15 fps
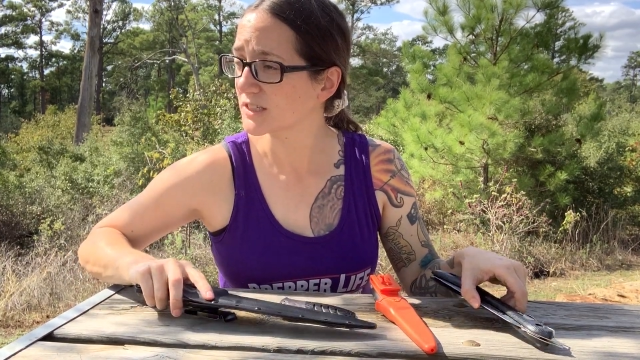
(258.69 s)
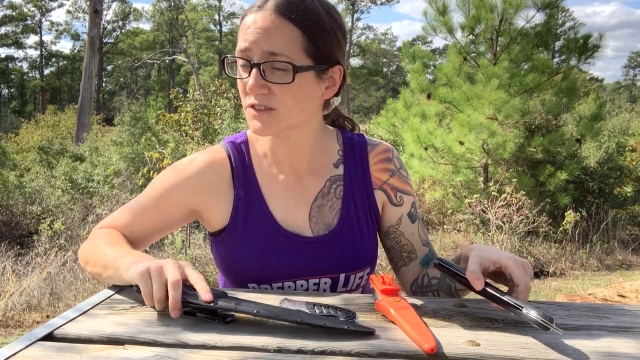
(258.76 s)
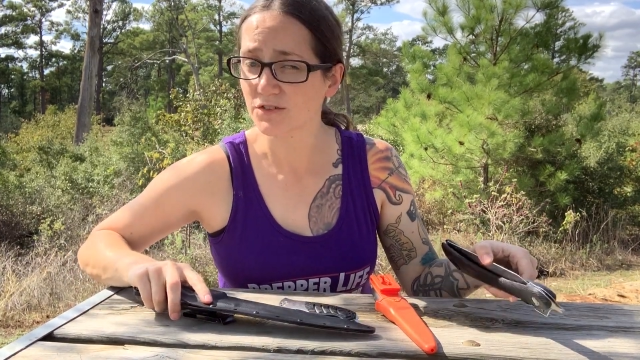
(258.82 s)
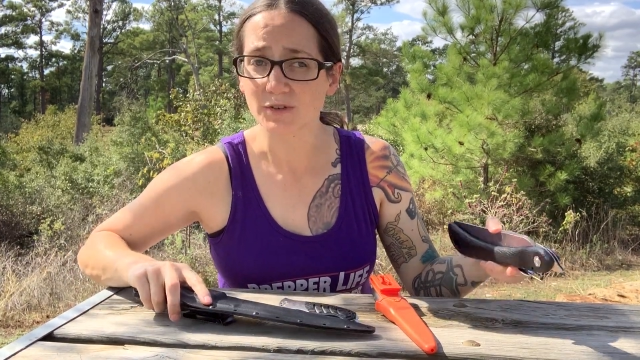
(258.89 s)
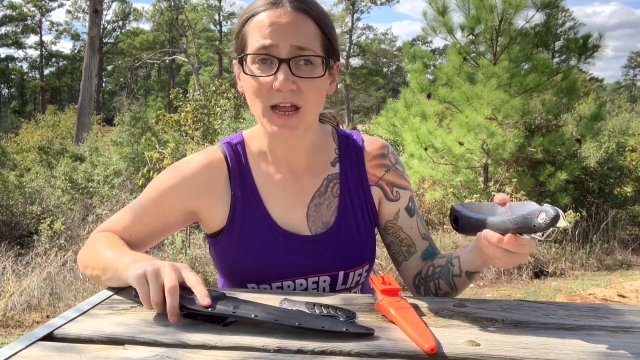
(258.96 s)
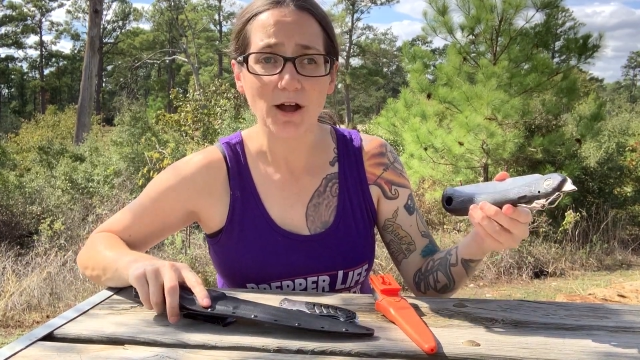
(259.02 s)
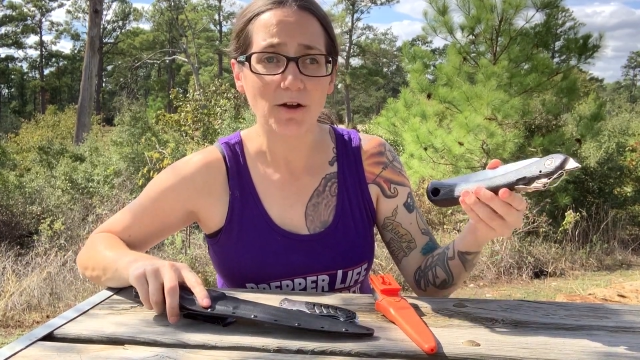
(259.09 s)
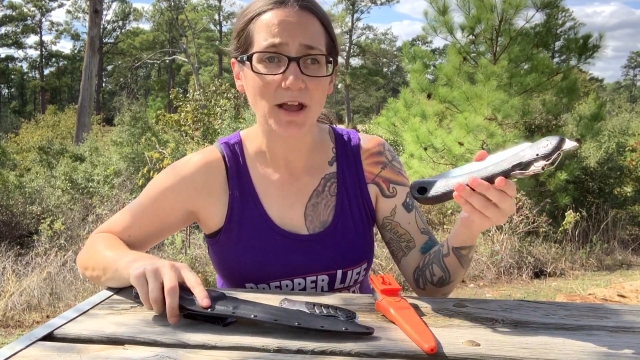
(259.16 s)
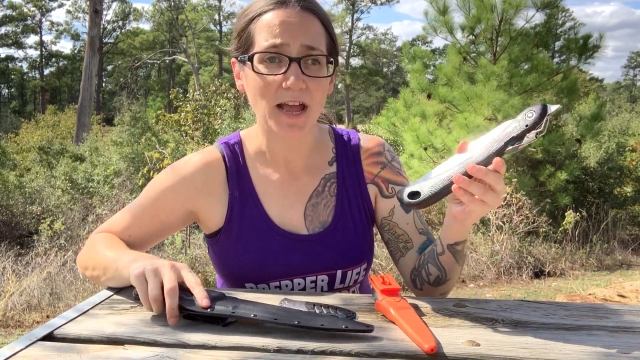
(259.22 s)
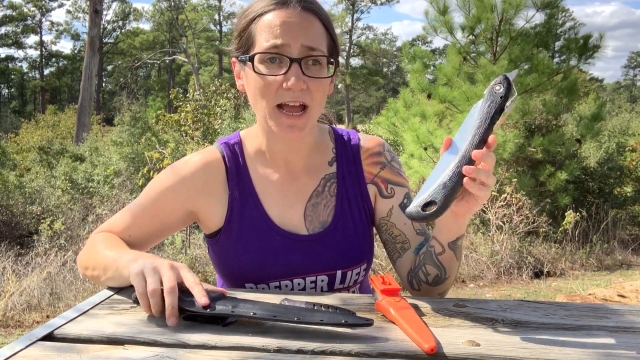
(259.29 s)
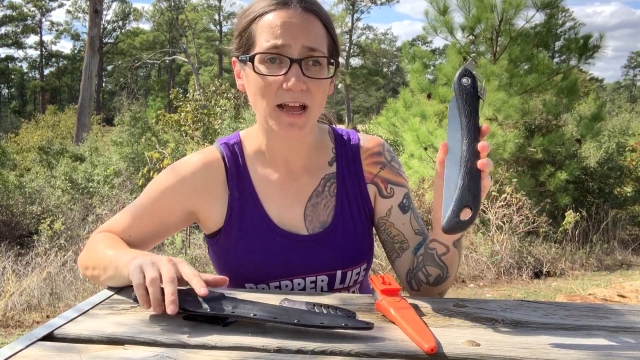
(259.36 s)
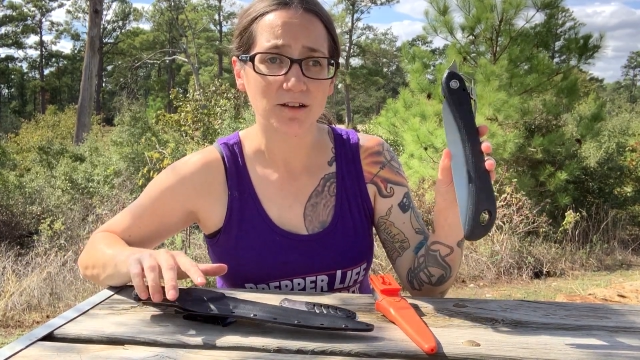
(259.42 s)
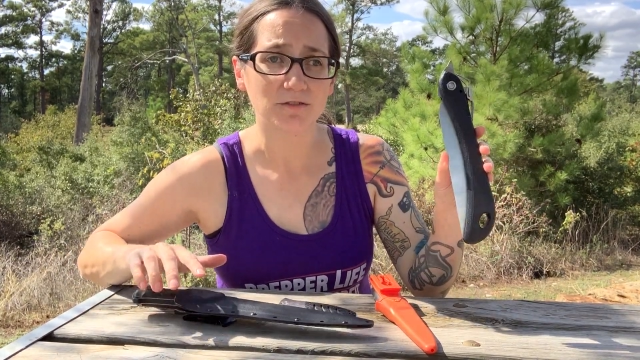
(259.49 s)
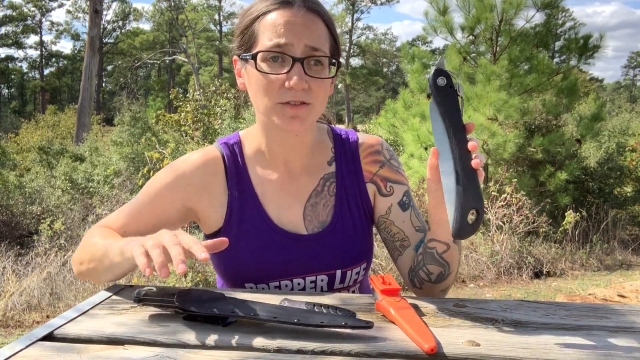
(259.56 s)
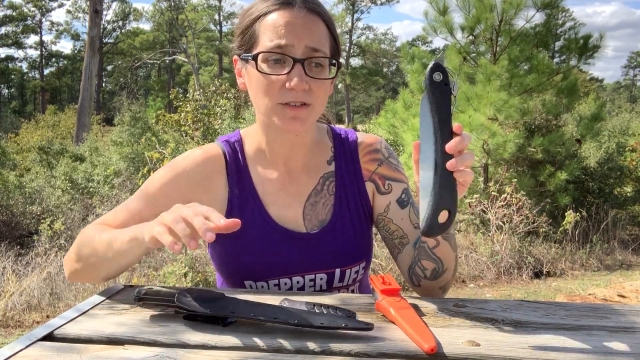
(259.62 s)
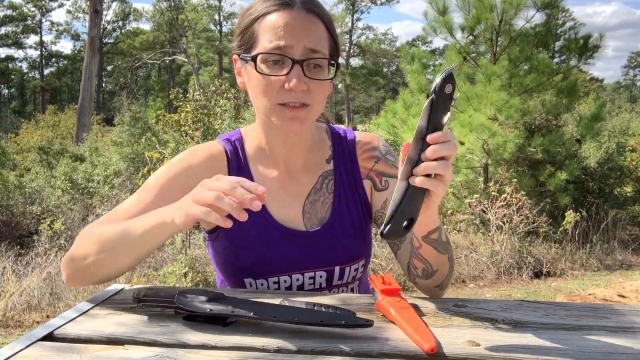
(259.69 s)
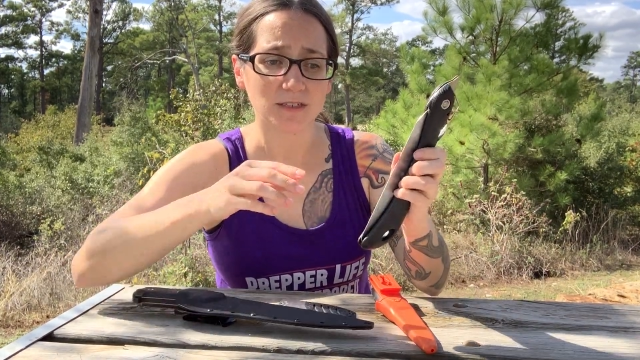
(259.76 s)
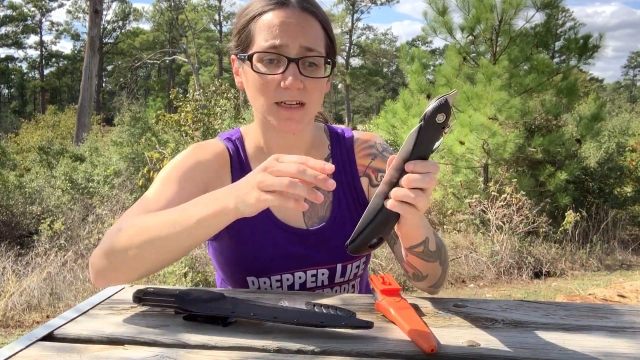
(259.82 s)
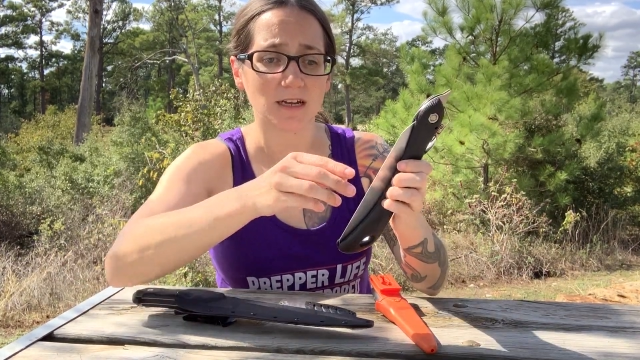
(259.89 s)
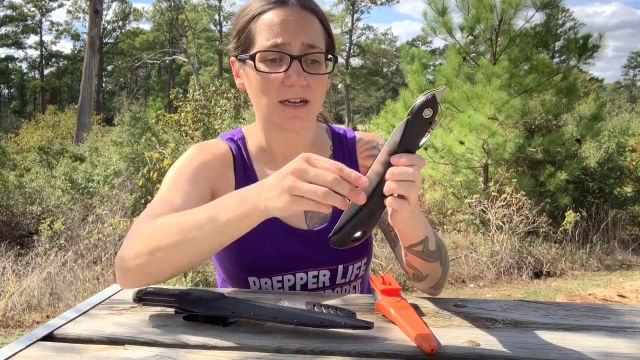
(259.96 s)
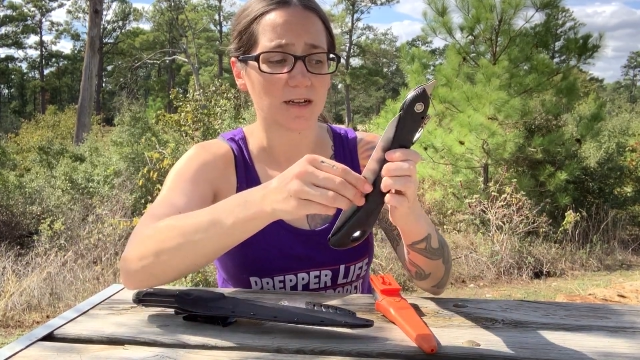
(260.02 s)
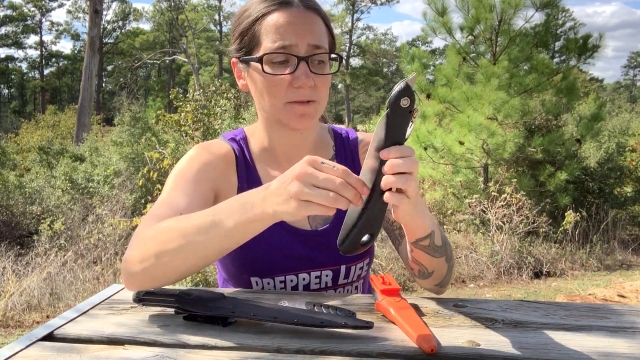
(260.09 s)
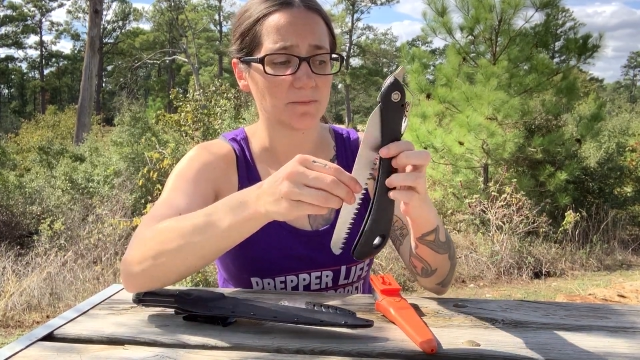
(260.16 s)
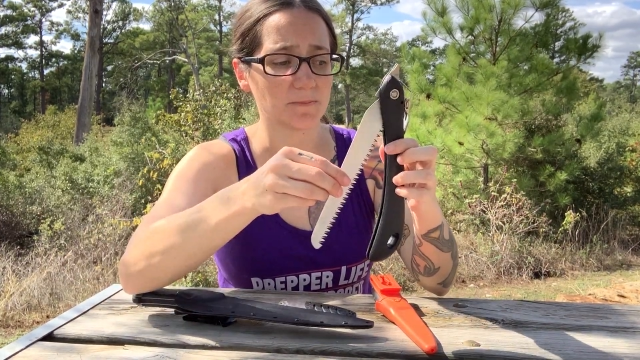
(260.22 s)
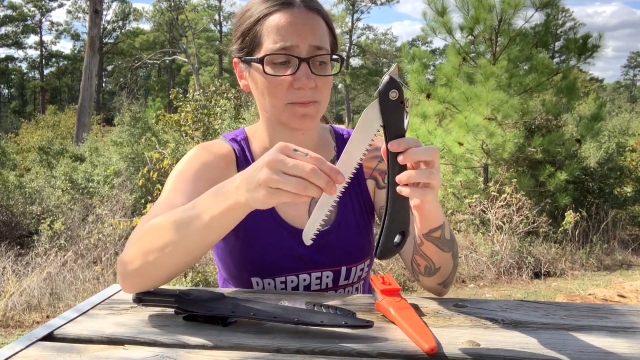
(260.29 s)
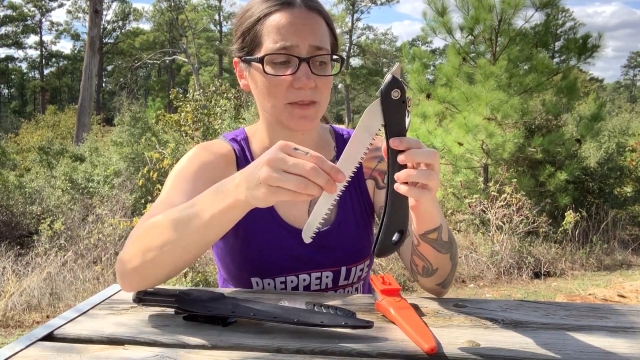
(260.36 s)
So now I have uh,